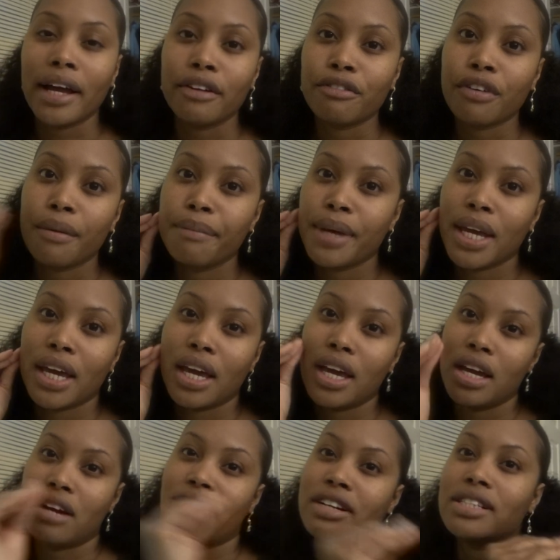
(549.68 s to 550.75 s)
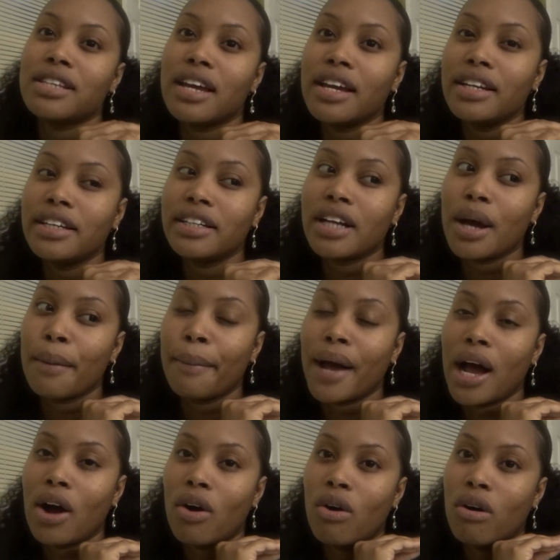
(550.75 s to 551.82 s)
from being irritated
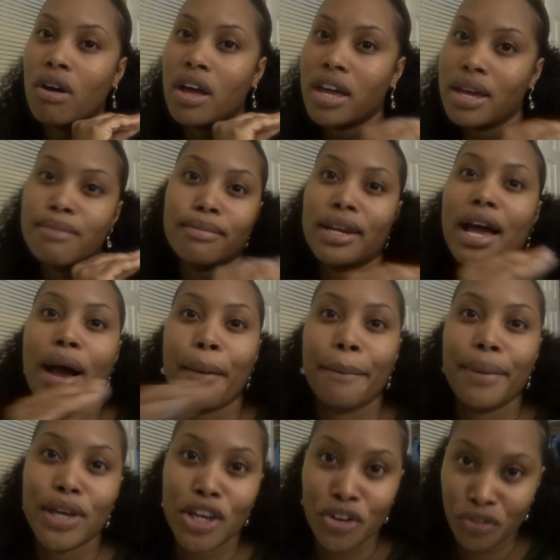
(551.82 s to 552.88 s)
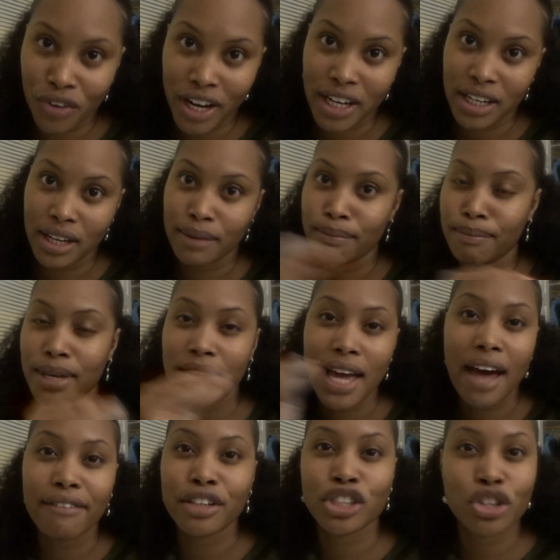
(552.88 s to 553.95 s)
about him not being ready, me
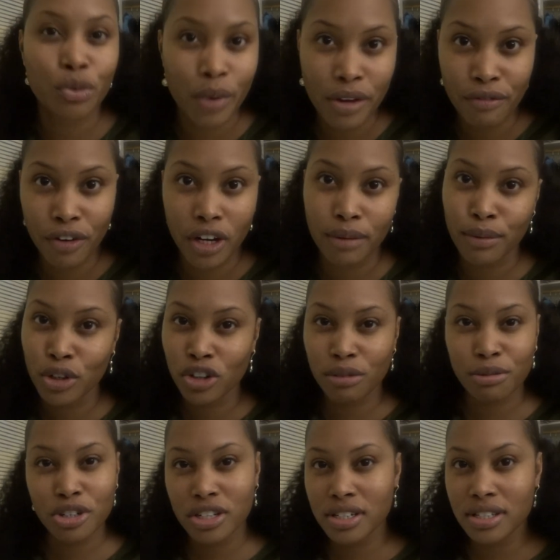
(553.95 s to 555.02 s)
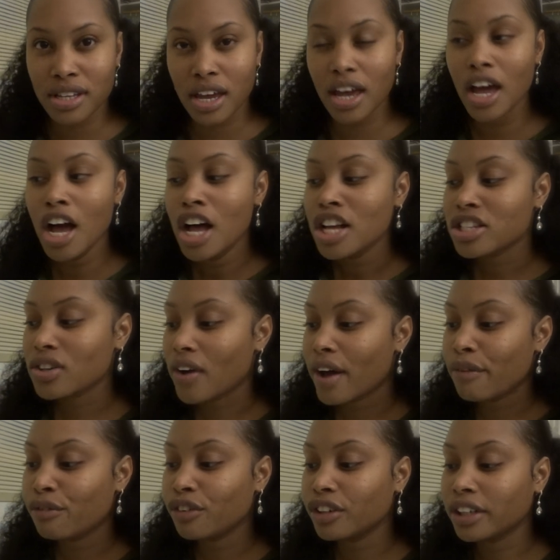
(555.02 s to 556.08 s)
having to wait for him. You know what I'm trying to say? So I
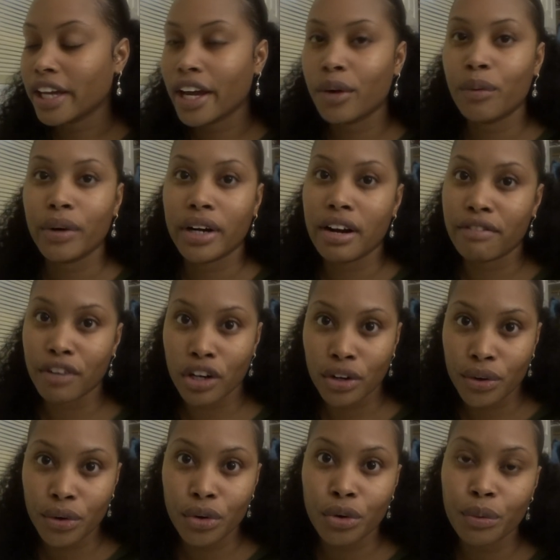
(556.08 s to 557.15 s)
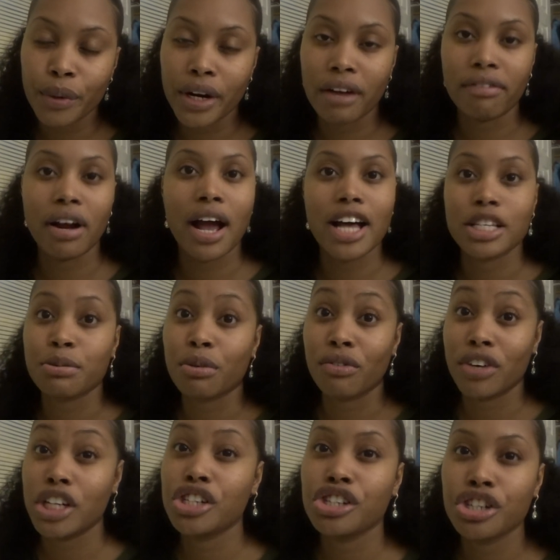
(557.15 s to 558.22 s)
feel like whatever goal, whatever
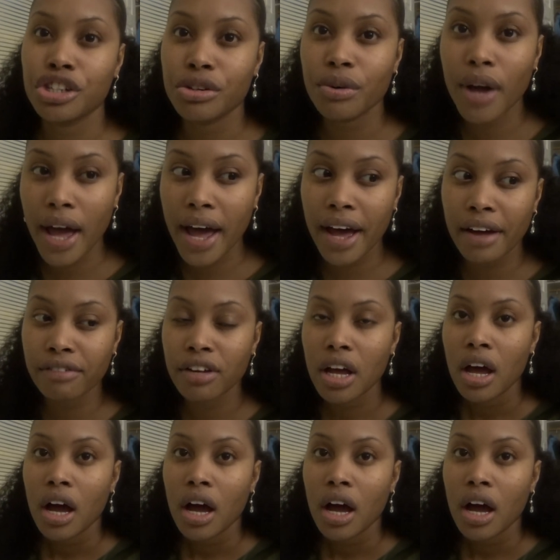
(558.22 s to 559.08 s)
aspiration you have,